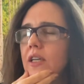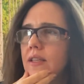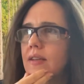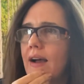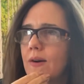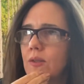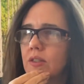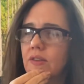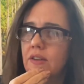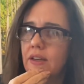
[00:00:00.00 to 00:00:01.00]
at this house,
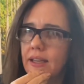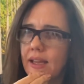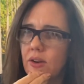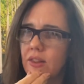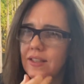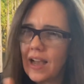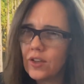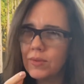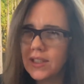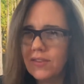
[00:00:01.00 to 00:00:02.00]
and again, this
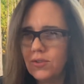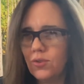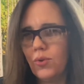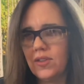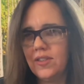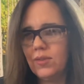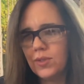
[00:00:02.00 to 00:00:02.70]
house was given to us.